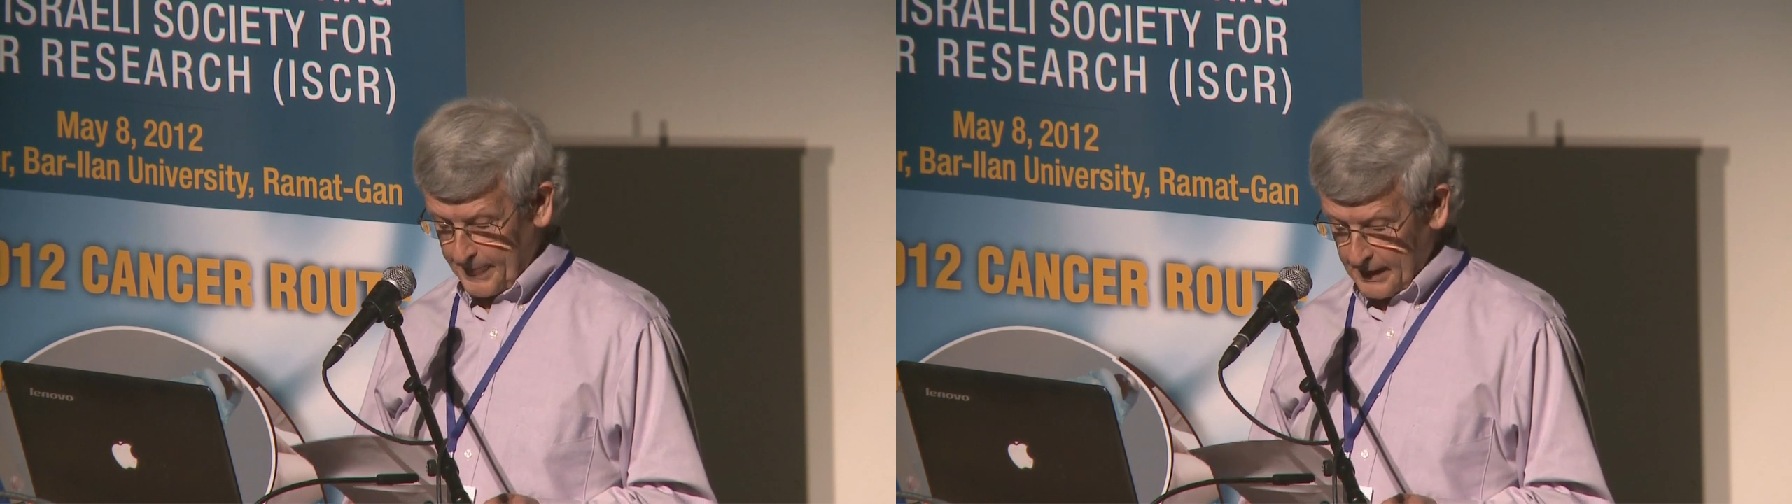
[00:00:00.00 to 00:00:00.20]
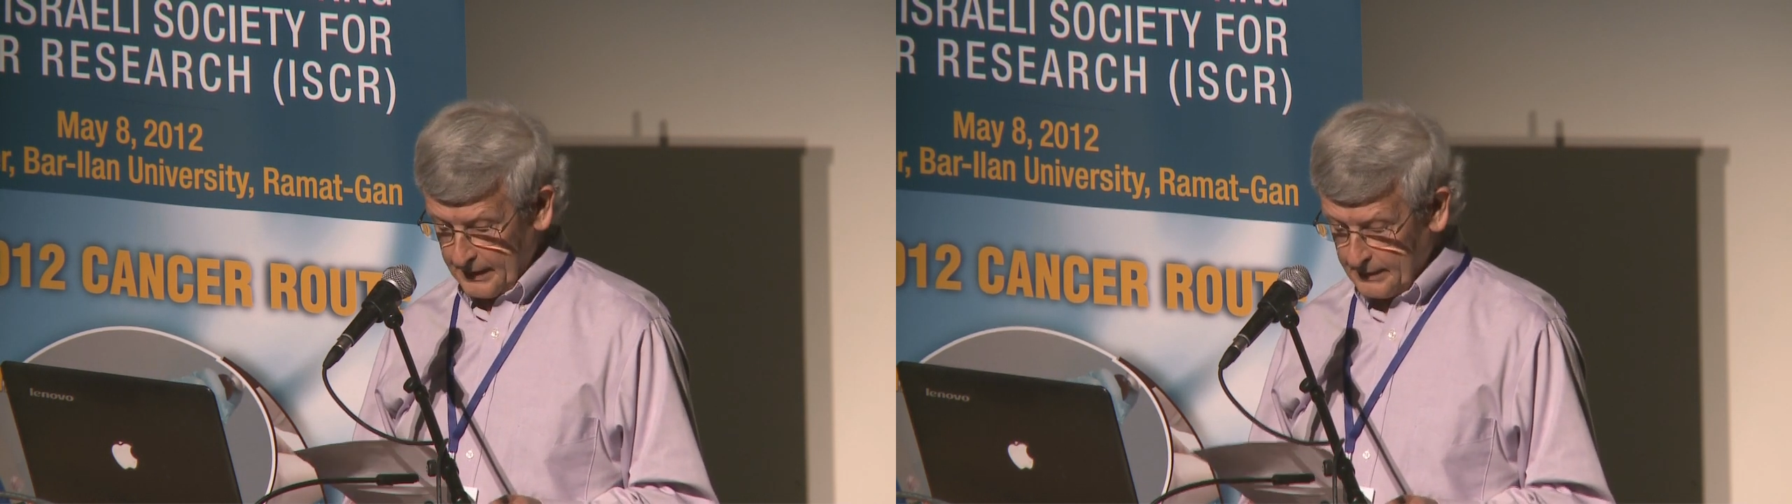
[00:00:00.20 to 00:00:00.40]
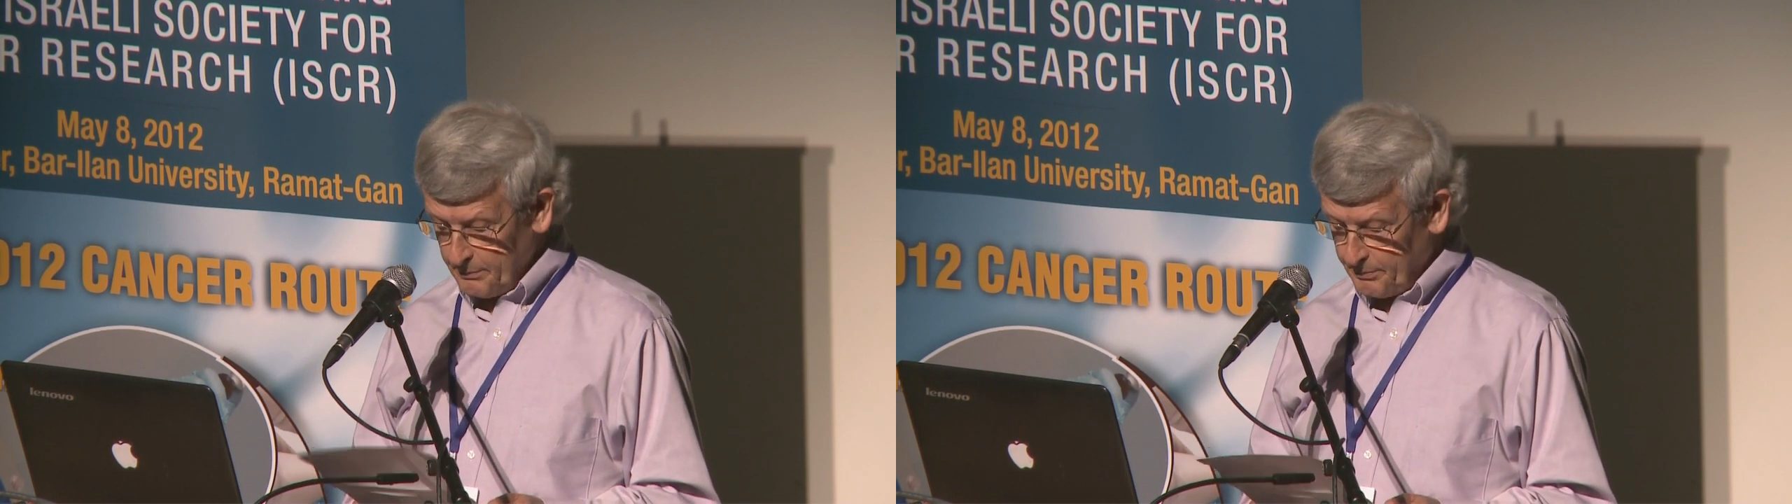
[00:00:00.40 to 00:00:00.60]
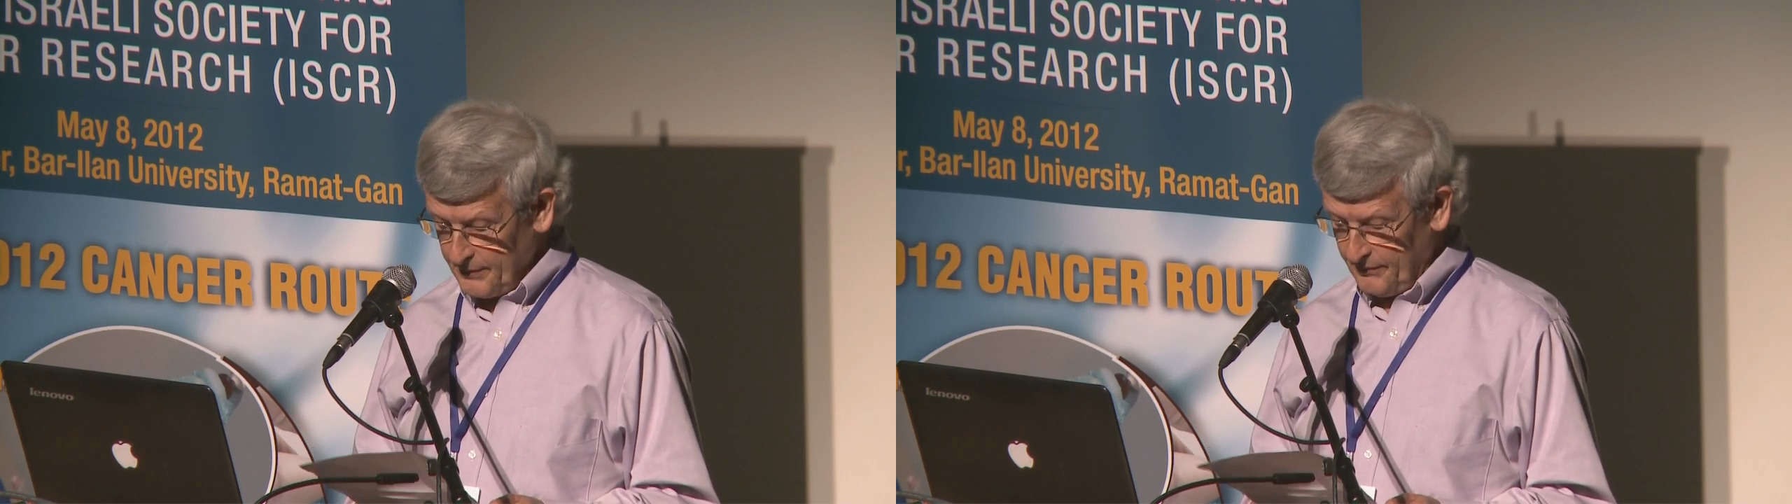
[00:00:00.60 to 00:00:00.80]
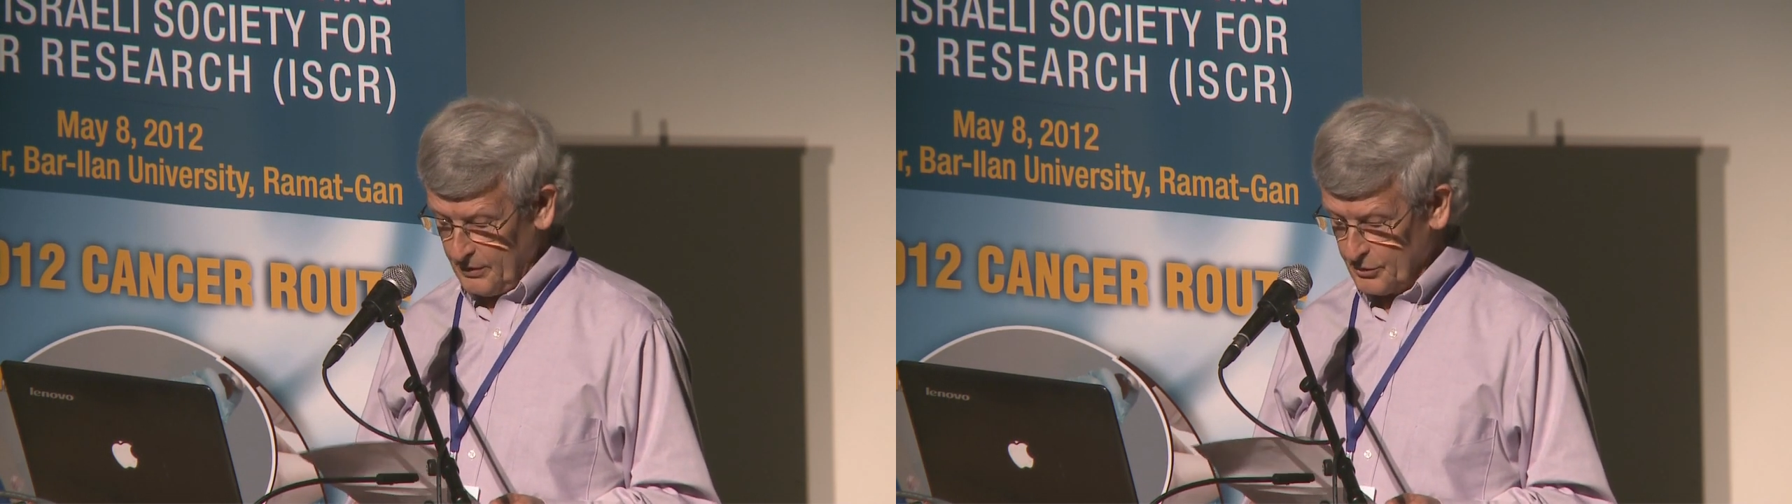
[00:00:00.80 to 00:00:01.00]
had the
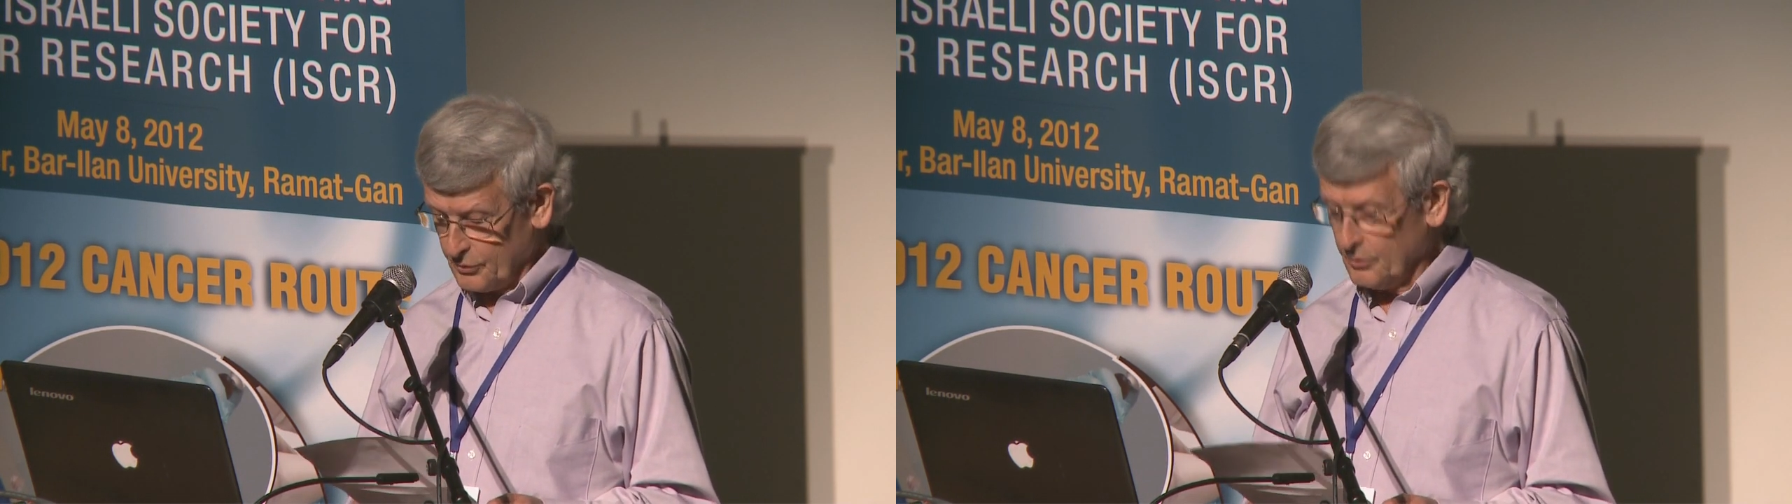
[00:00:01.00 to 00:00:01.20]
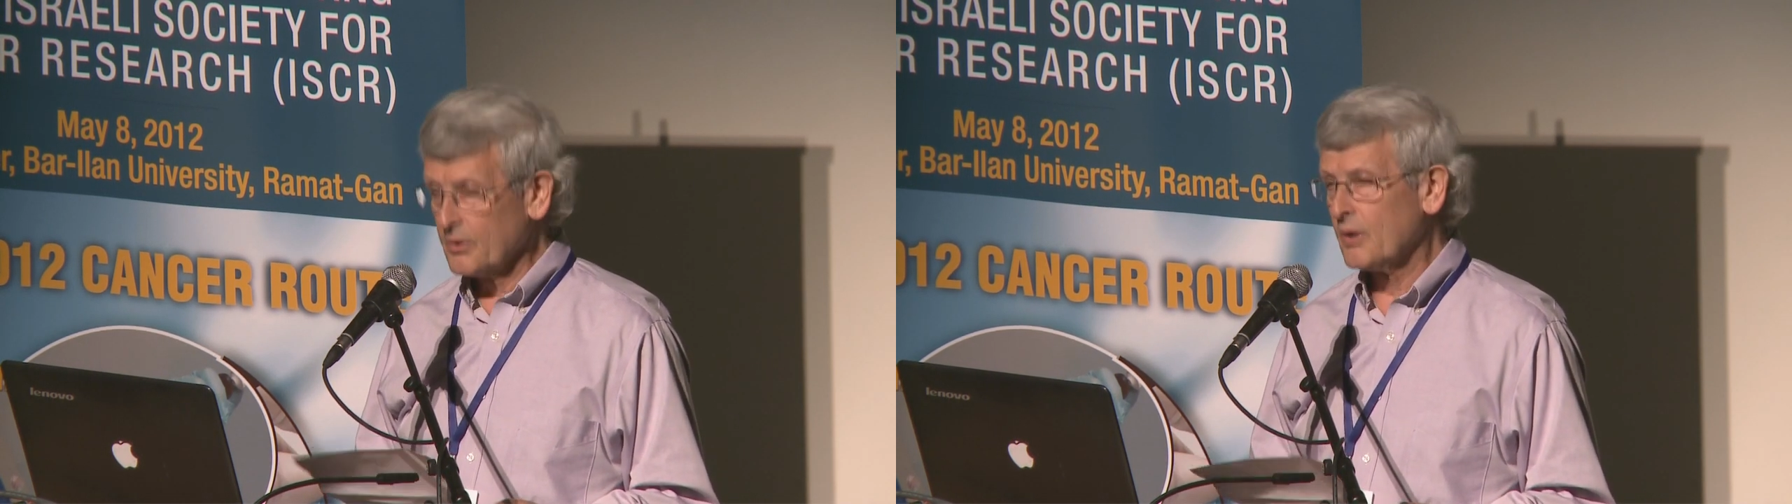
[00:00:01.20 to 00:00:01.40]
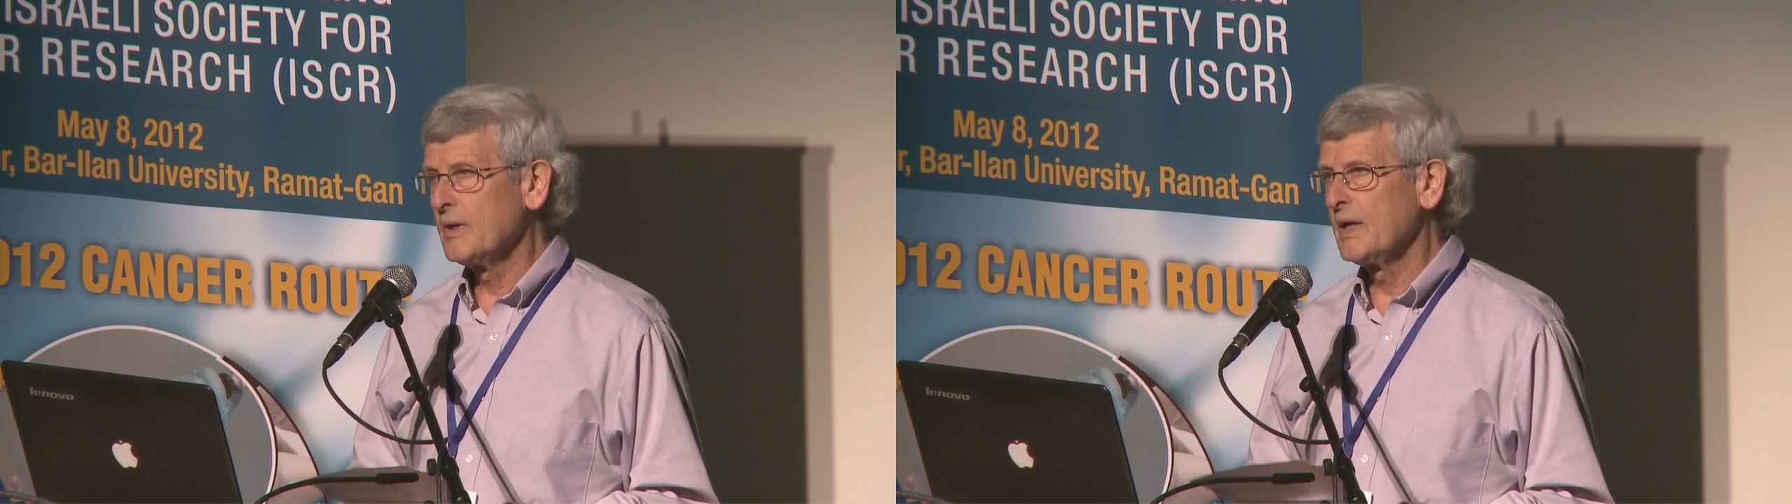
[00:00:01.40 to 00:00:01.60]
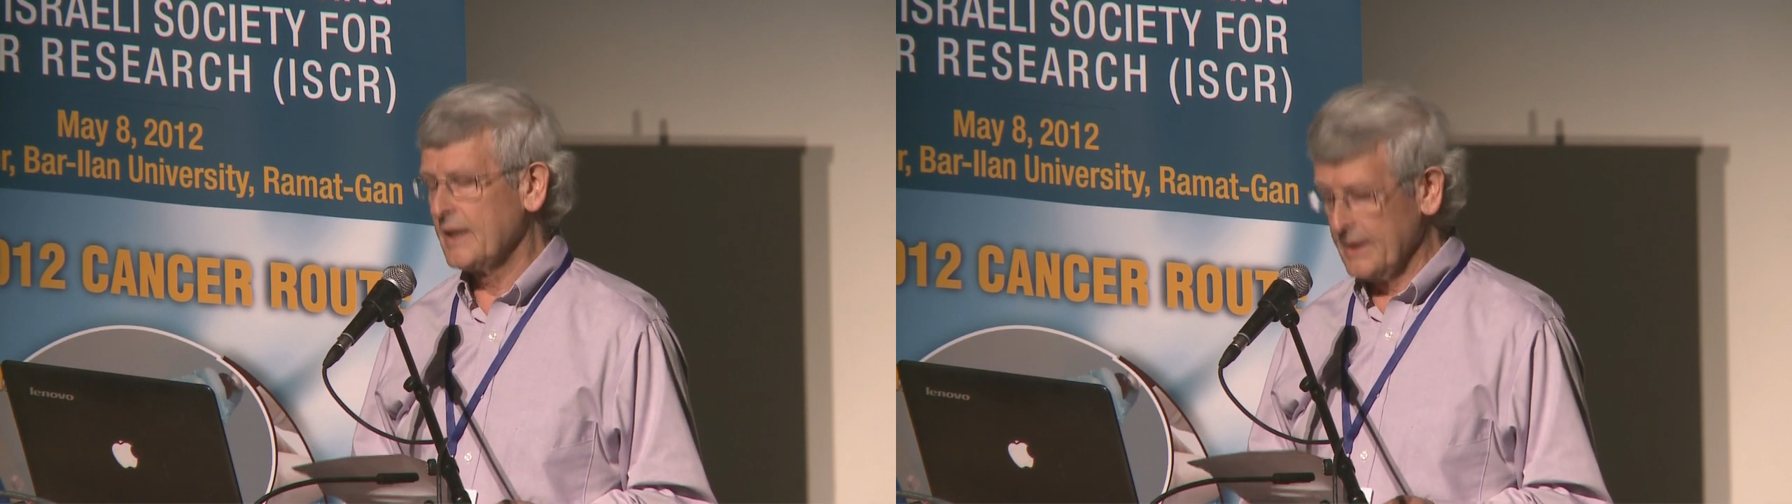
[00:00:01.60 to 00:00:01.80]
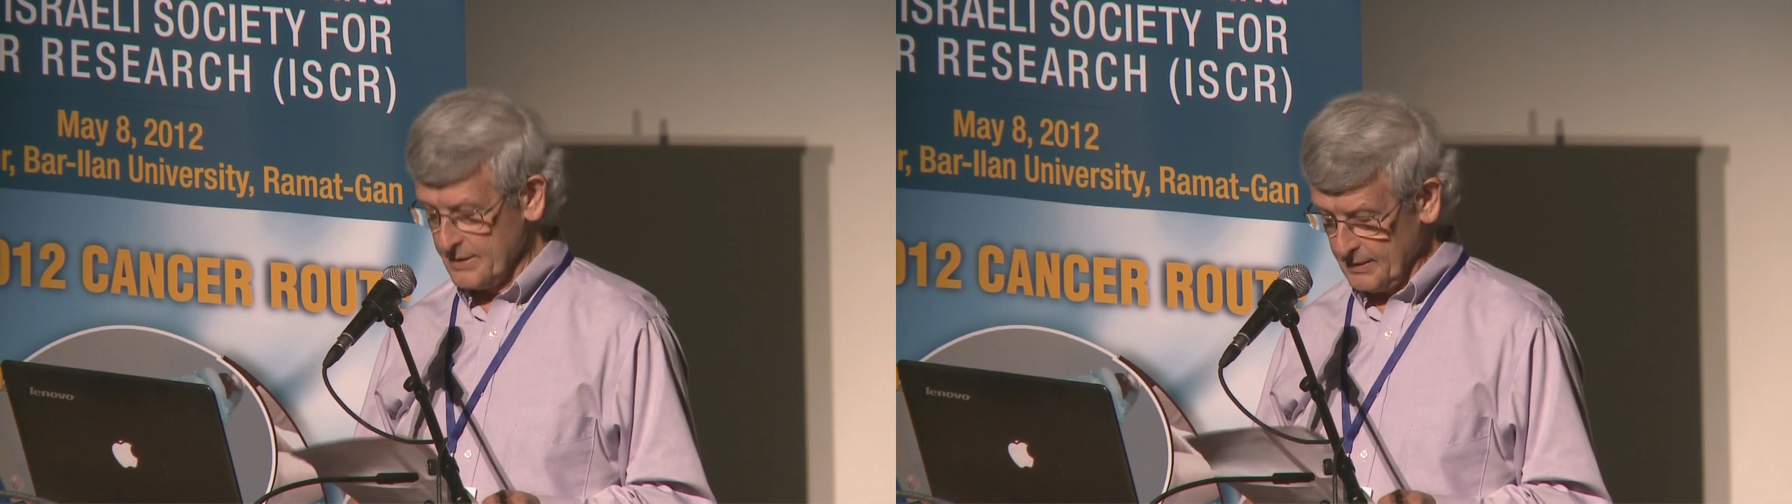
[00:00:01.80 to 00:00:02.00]
privilege to know
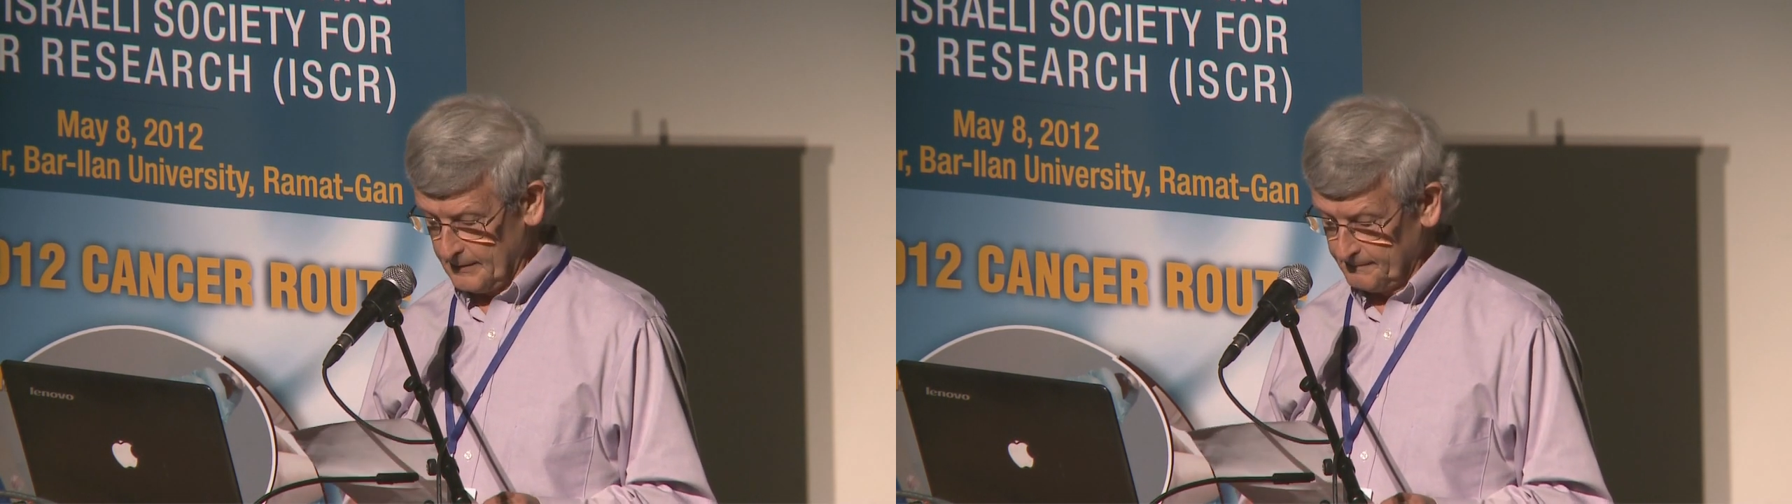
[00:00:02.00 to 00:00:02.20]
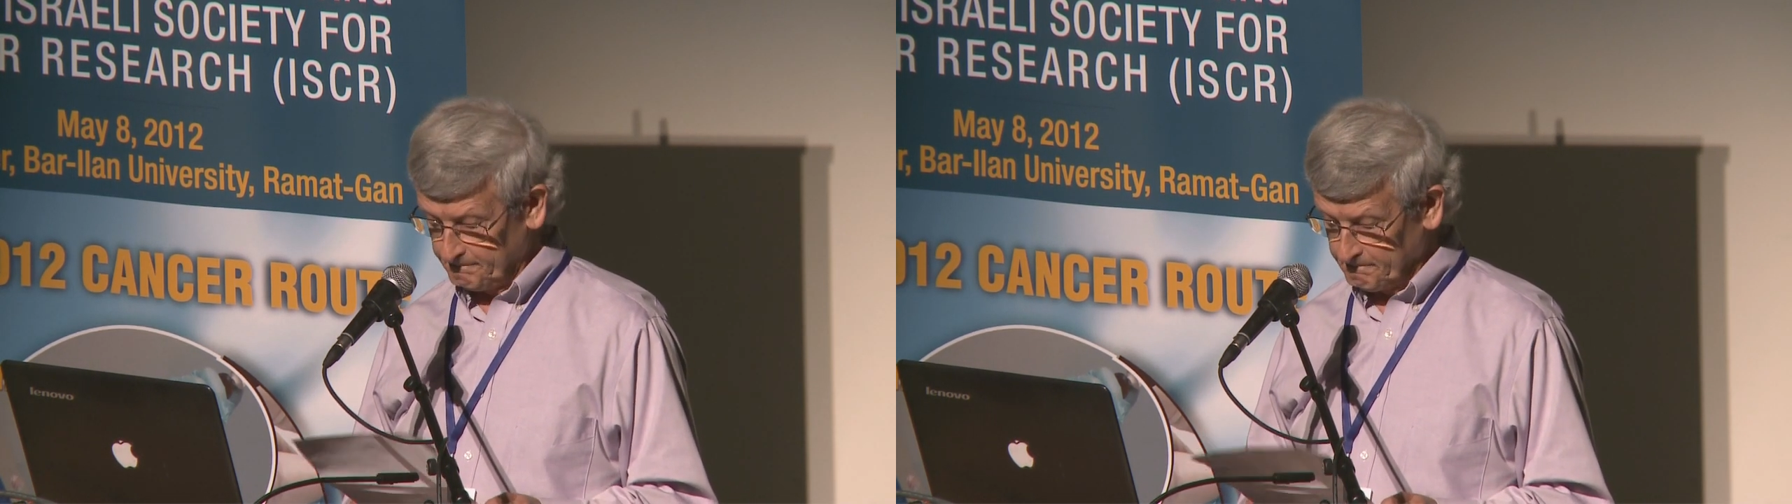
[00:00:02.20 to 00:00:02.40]
Eliezer